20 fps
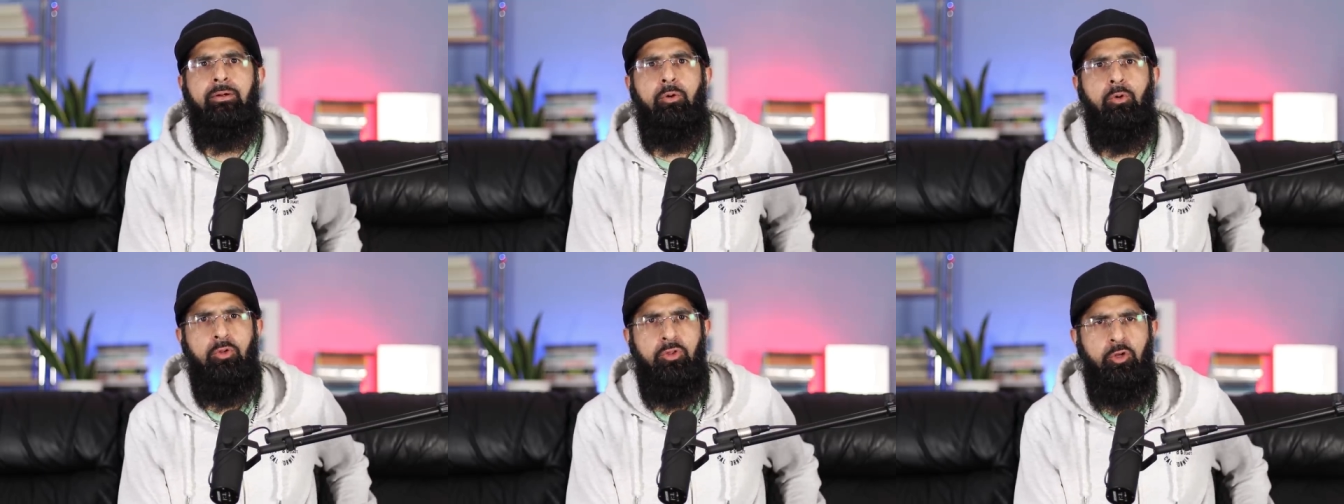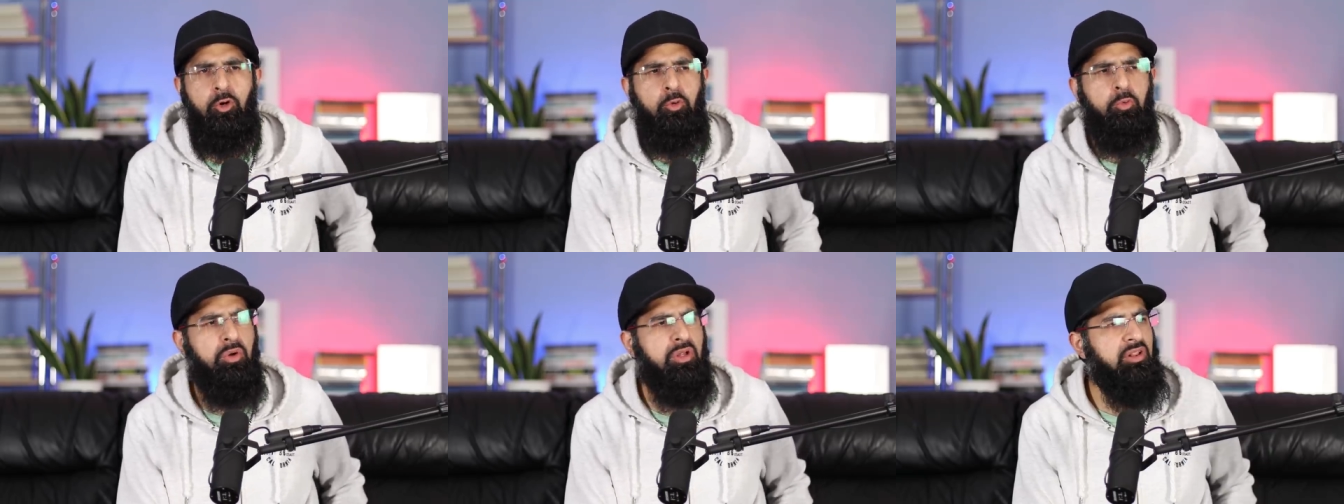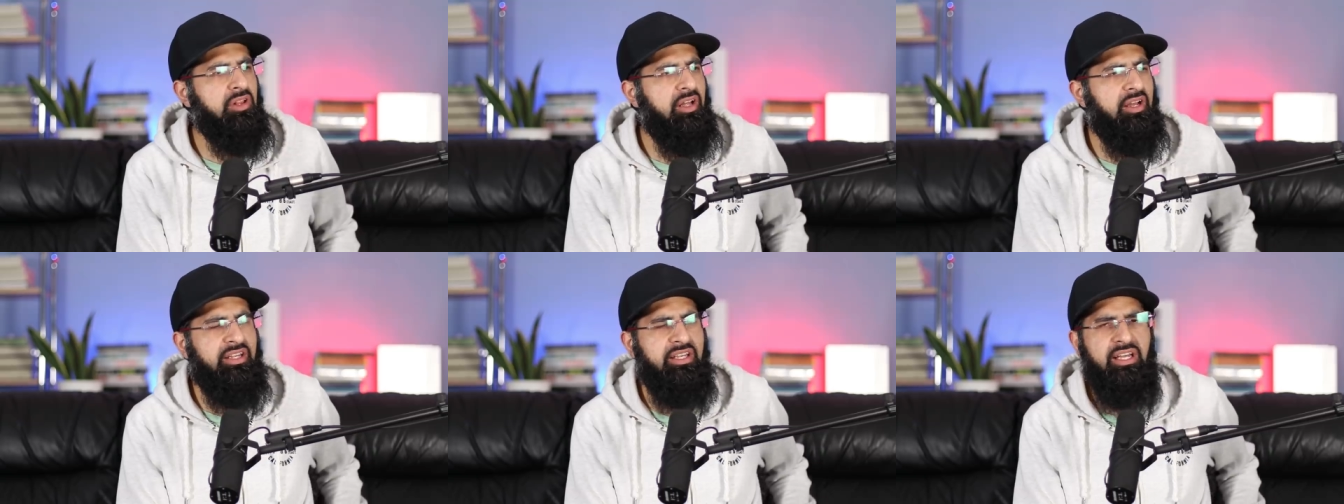Although,
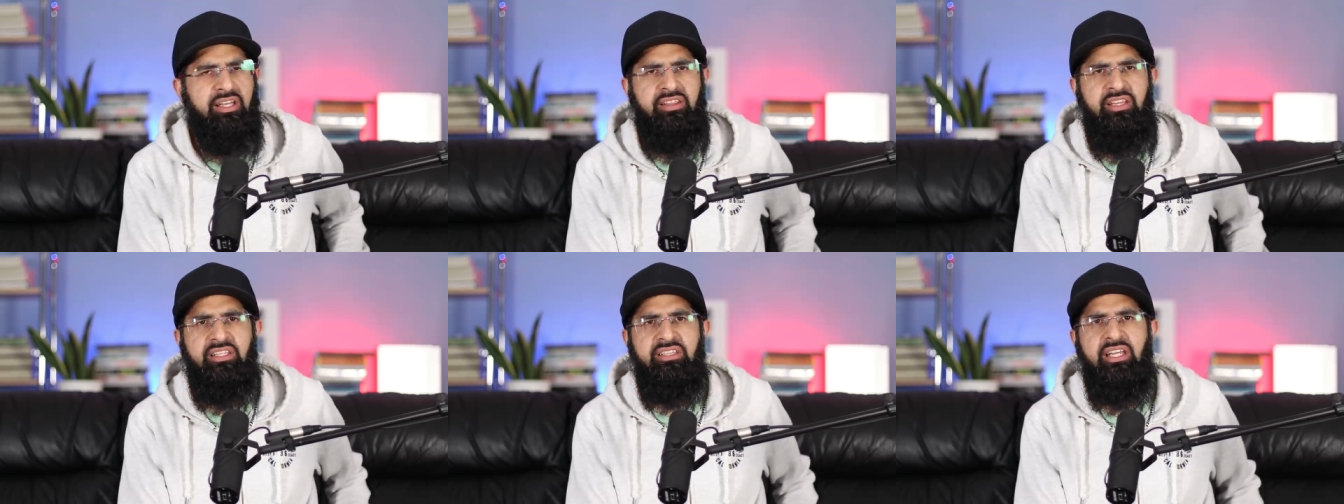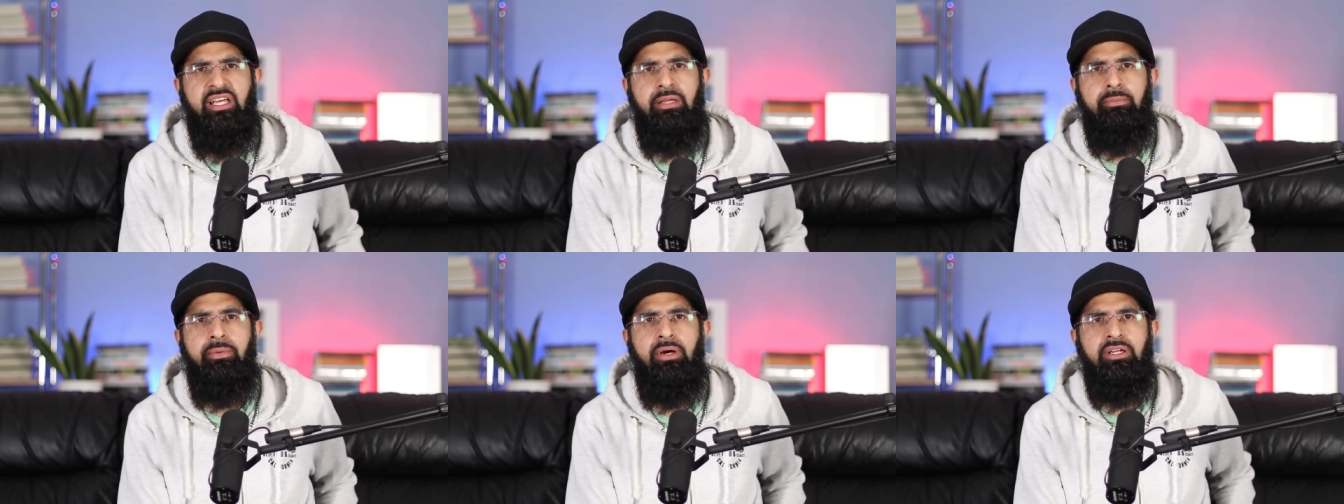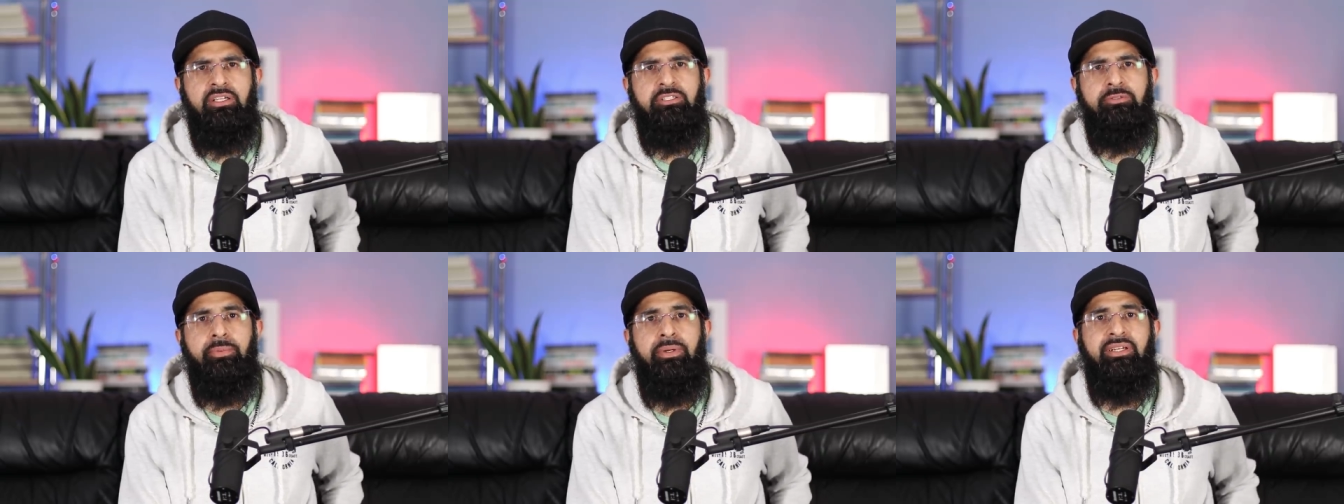wallahi, I think the
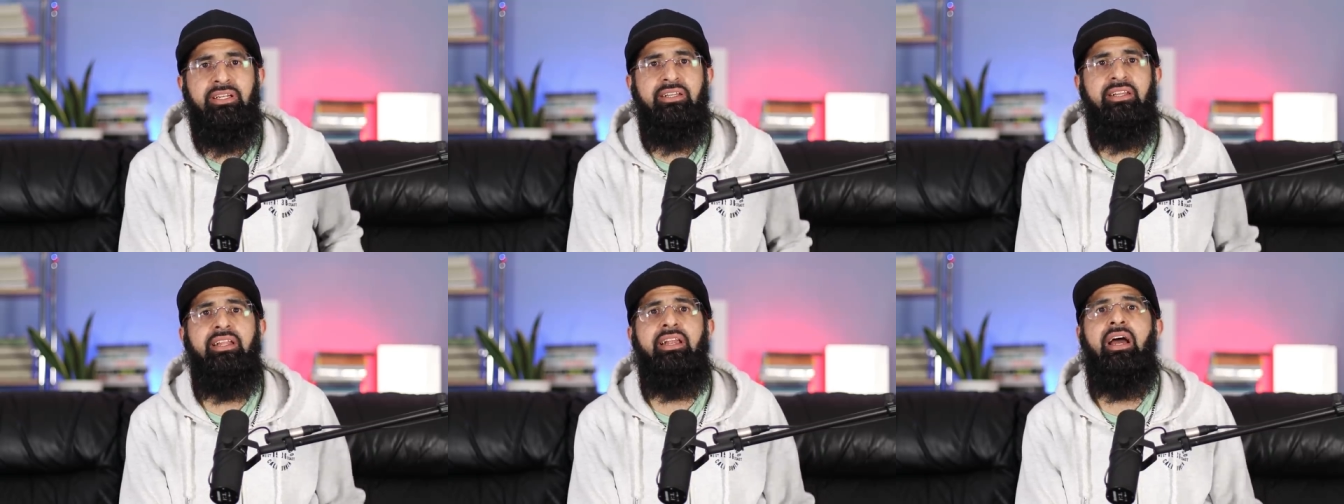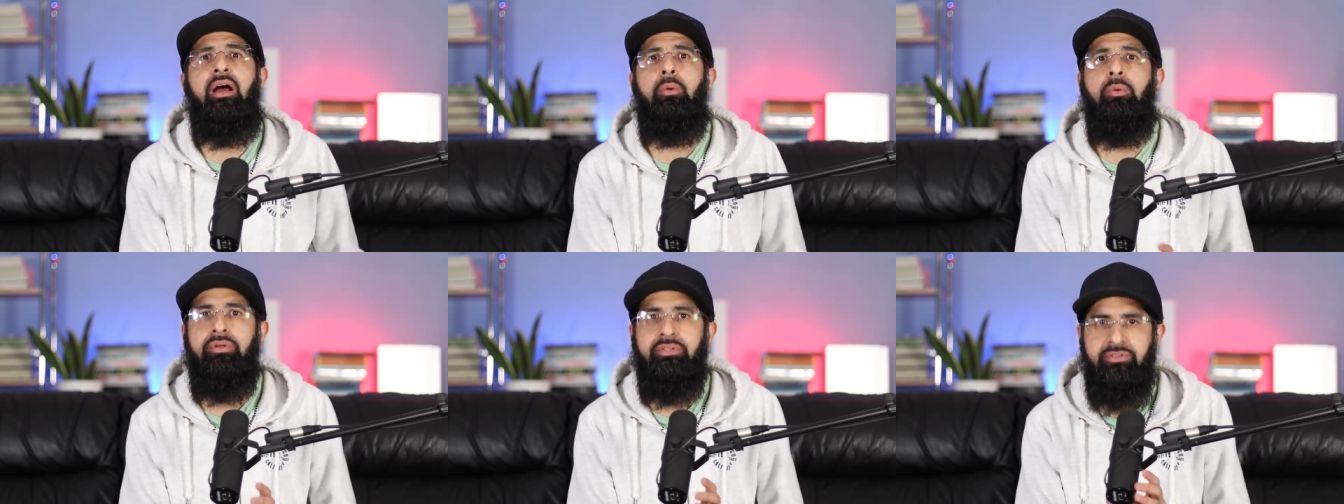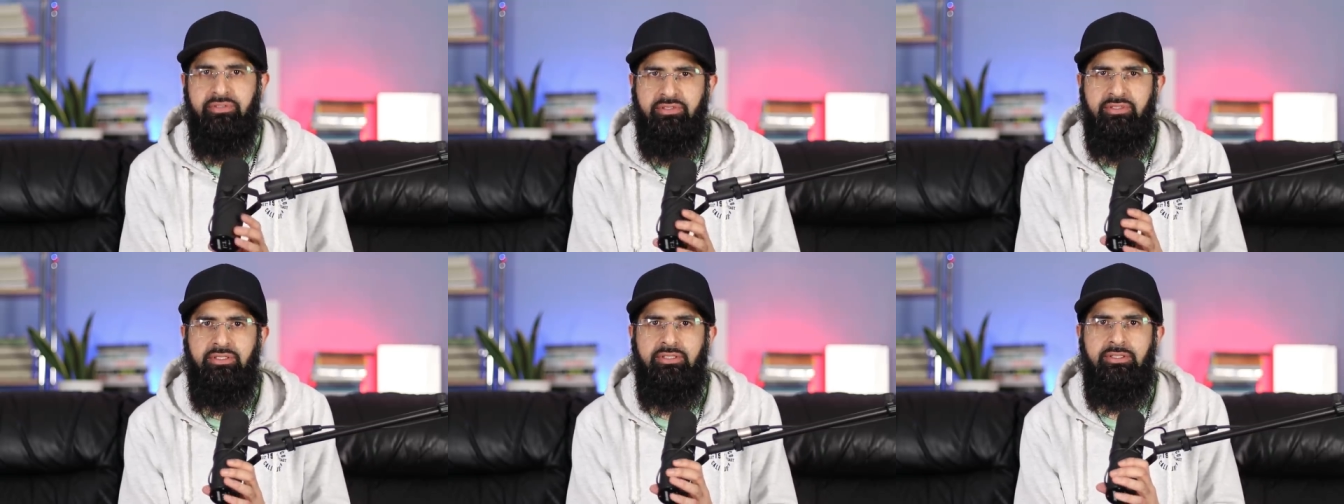Iman is better than
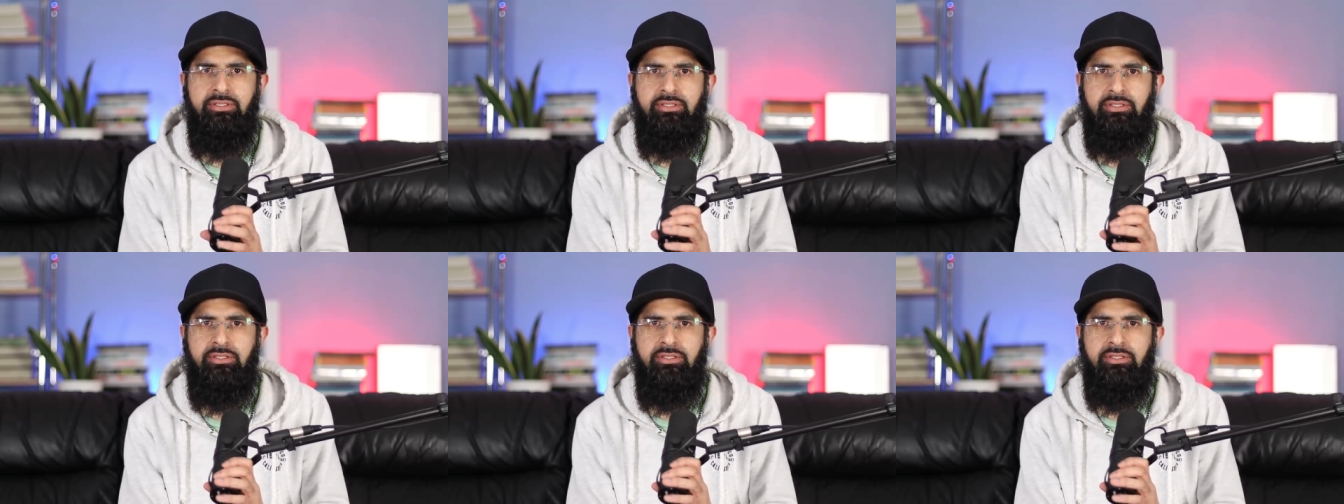ours.